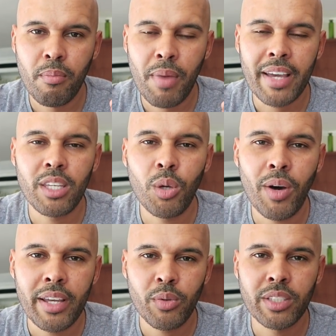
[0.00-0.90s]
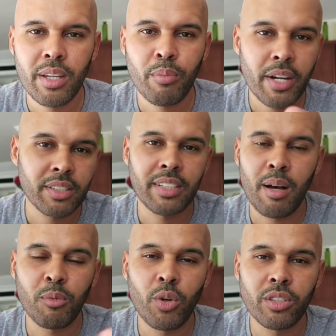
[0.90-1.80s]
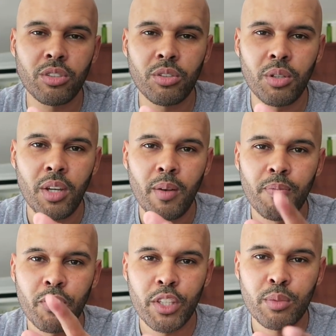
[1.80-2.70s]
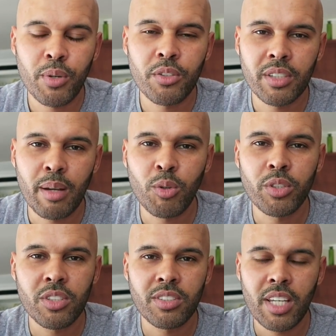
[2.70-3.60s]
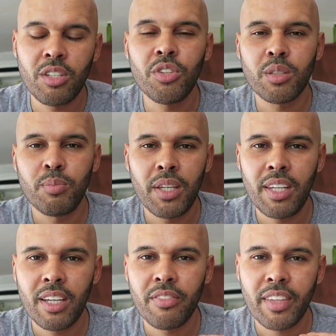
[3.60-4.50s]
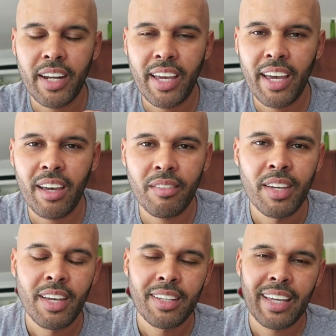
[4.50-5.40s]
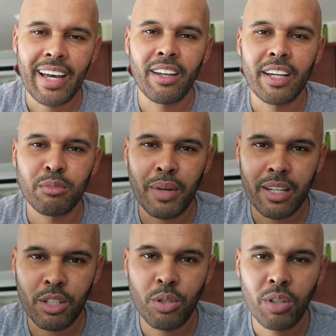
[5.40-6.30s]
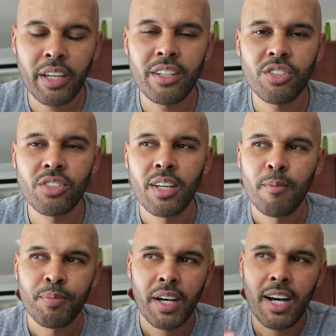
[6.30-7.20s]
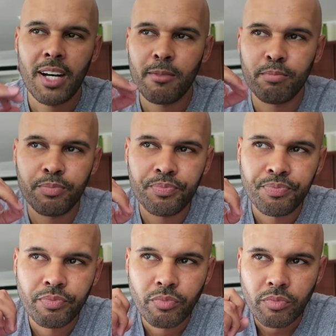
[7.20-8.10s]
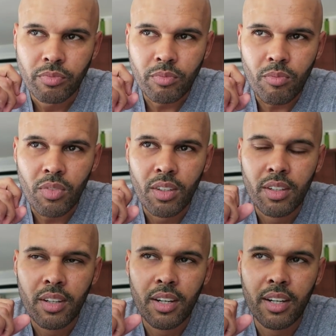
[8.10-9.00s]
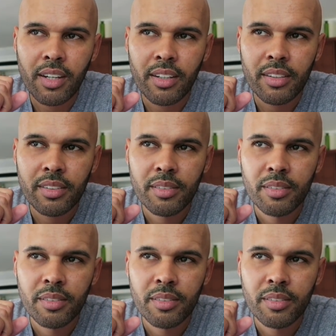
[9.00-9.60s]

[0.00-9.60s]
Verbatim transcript: my UI UX design process. Now I'm going to, for this person, I'm going to send you this PDF that I have that outlines my new latest um, uh,